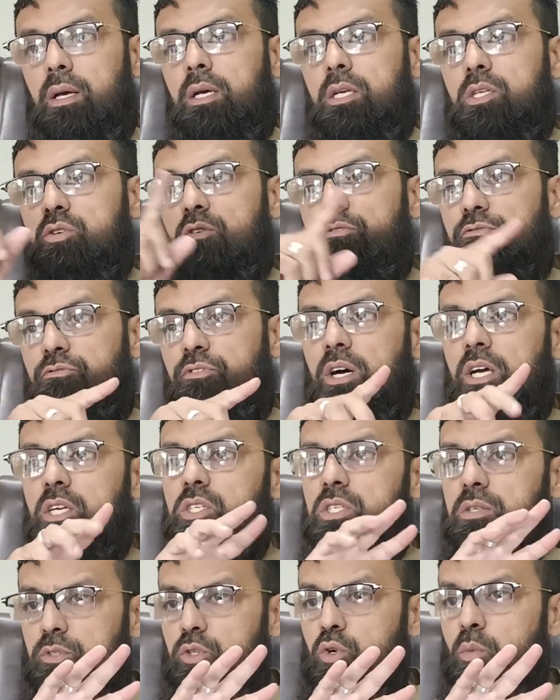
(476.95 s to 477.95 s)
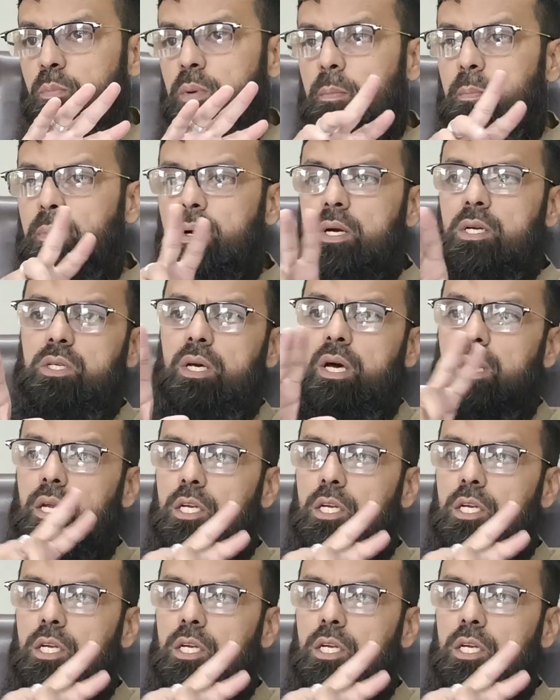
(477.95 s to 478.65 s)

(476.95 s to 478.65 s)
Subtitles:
So first two papers are,